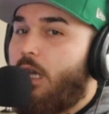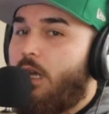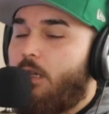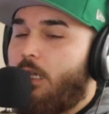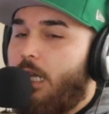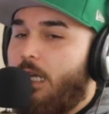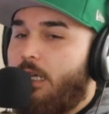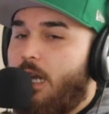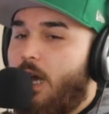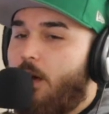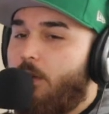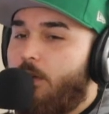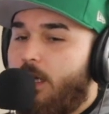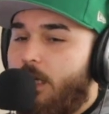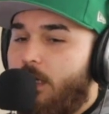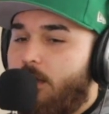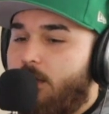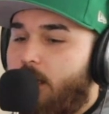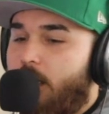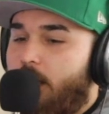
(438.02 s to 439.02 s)
like
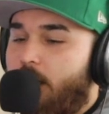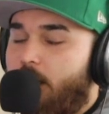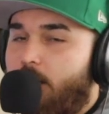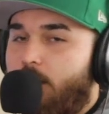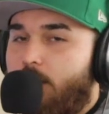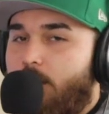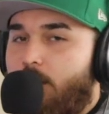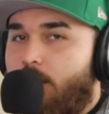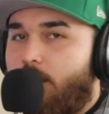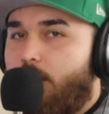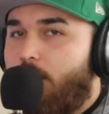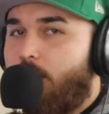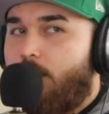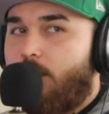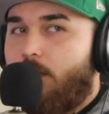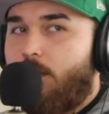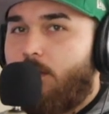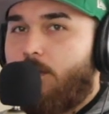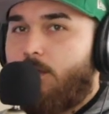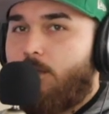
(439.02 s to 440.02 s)
nowadays, like that's how it
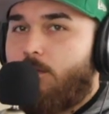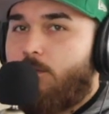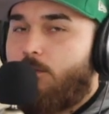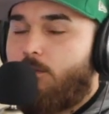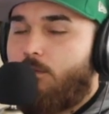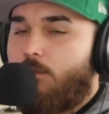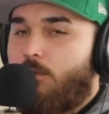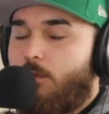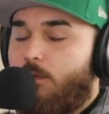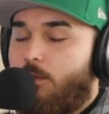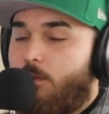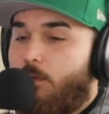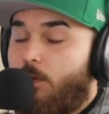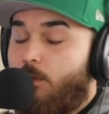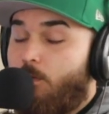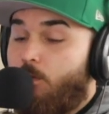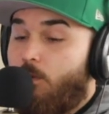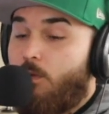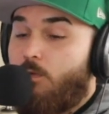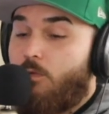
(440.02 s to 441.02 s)
goes
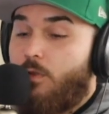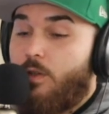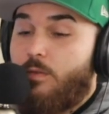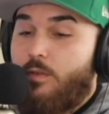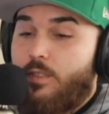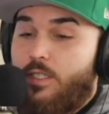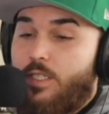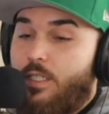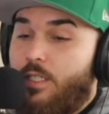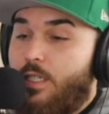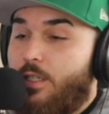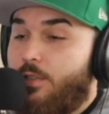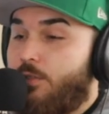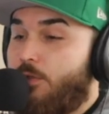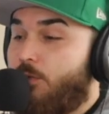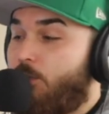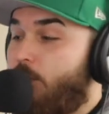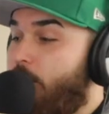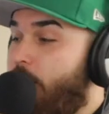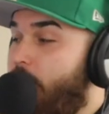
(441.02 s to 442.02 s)
when we were
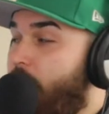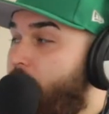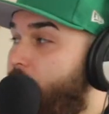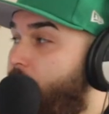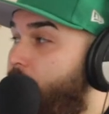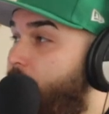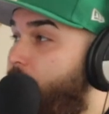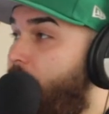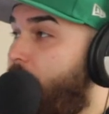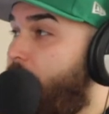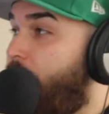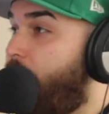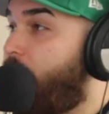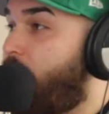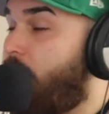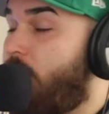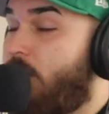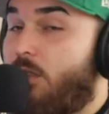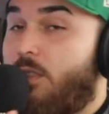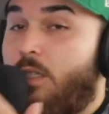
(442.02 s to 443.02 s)
teenagers, we were able to fucking
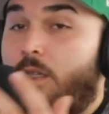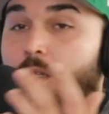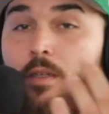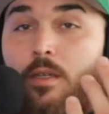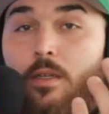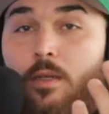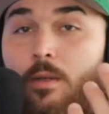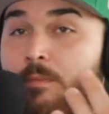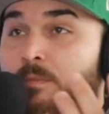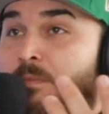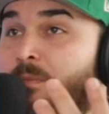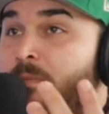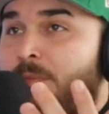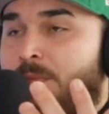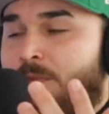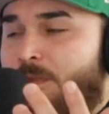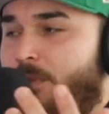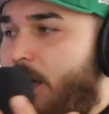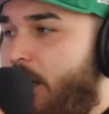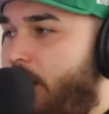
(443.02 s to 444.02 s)
just
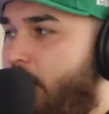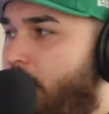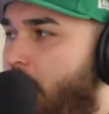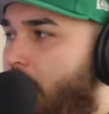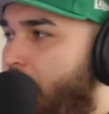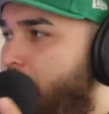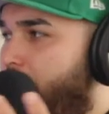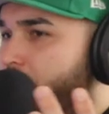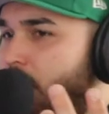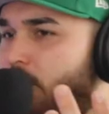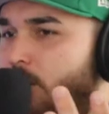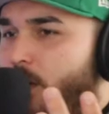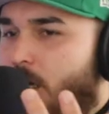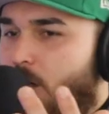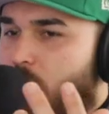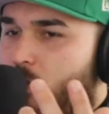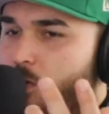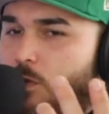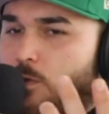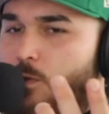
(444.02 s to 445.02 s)
how you call it, just
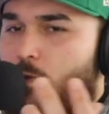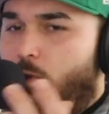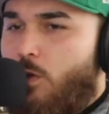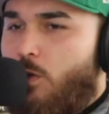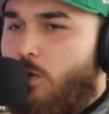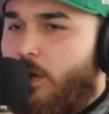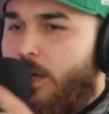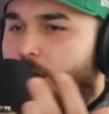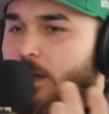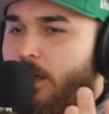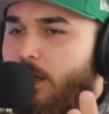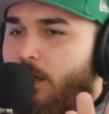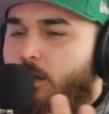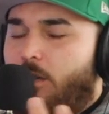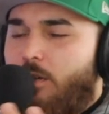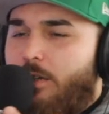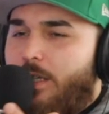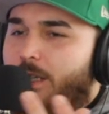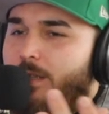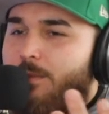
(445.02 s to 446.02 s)
fucking uvu, and, and, you
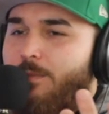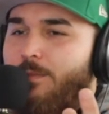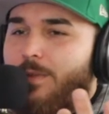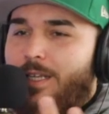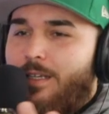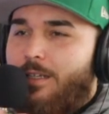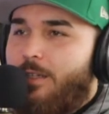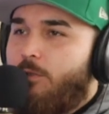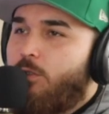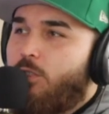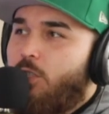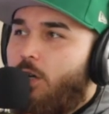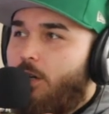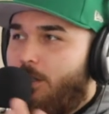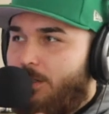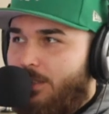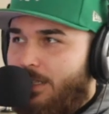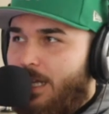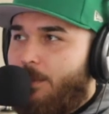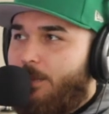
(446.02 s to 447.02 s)
know, kid, like it was hard
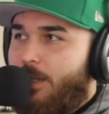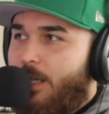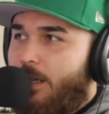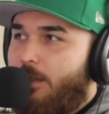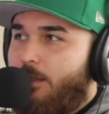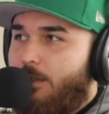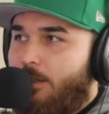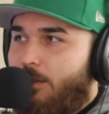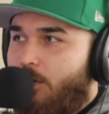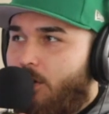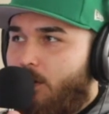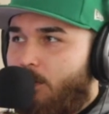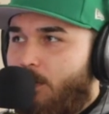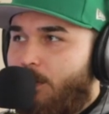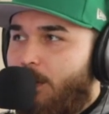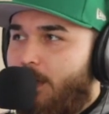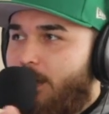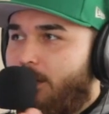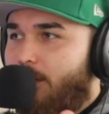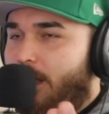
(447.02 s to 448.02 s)
to stop that. You know what I
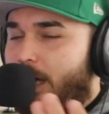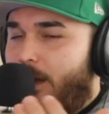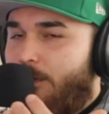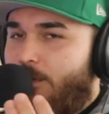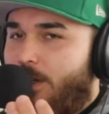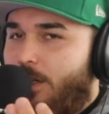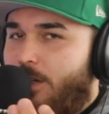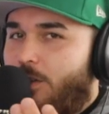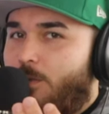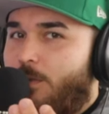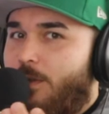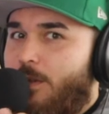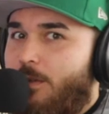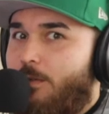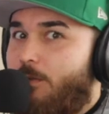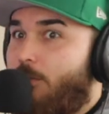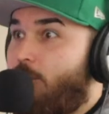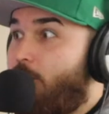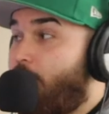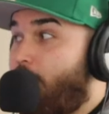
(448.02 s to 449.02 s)
mean? Because you had video, but
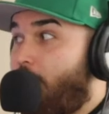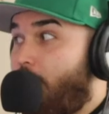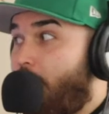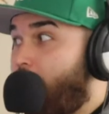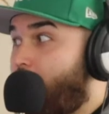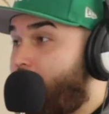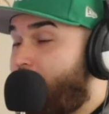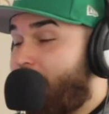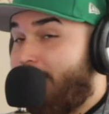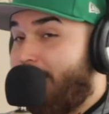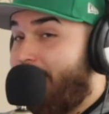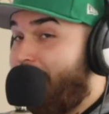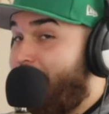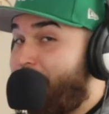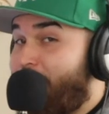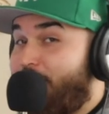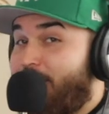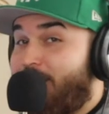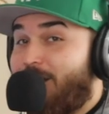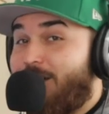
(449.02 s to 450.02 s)
who knows what's gonna
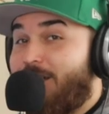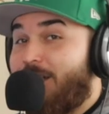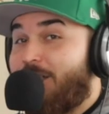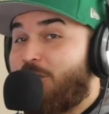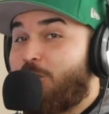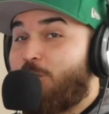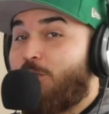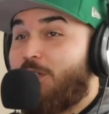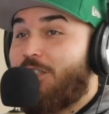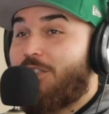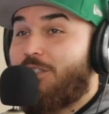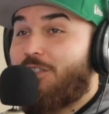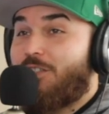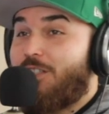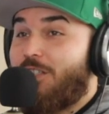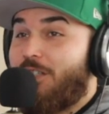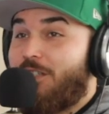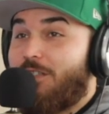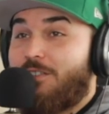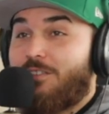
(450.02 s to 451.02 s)
happen in the next 20,
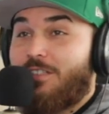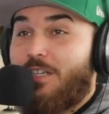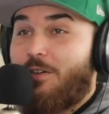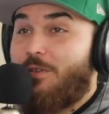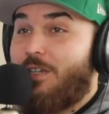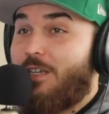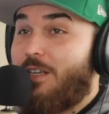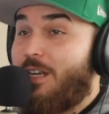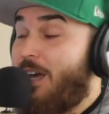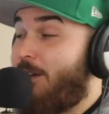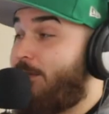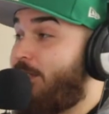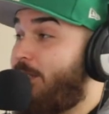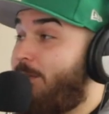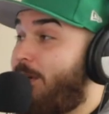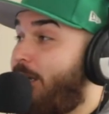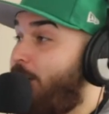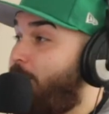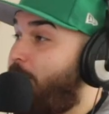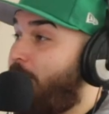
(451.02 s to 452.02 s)
30 years? Like we could have
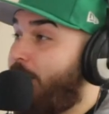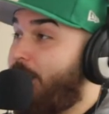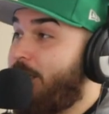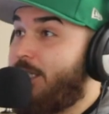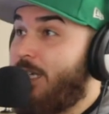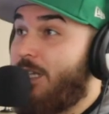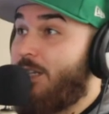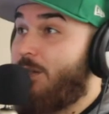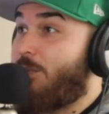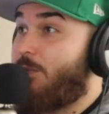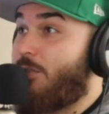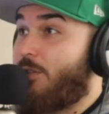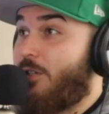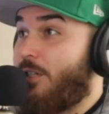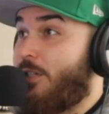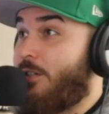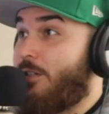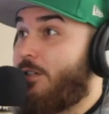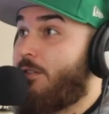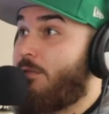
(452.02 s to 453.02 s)
somebody fucking teleport
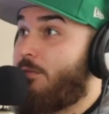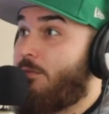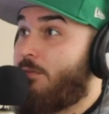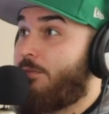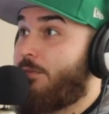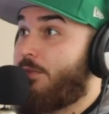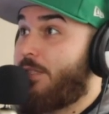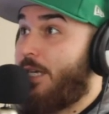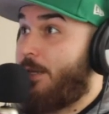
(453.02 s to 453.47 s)
here, type